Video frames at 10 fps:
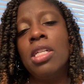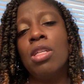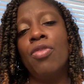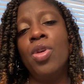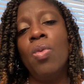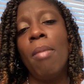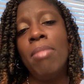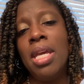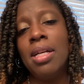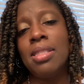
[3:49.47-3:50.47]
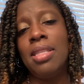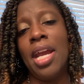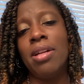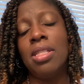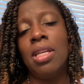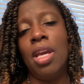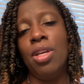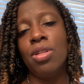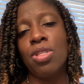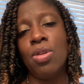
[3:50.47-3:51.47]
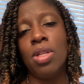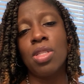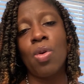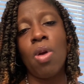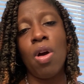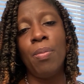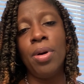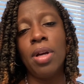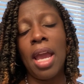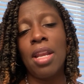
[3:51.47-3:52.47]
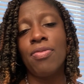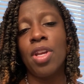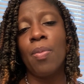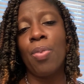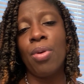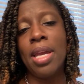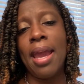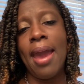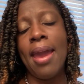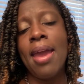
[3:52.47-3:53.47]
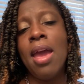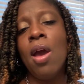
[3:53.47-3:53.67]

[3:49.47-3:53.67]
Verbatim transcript: So if you will meet us there to get your students Chromebook, and if they're pre-K,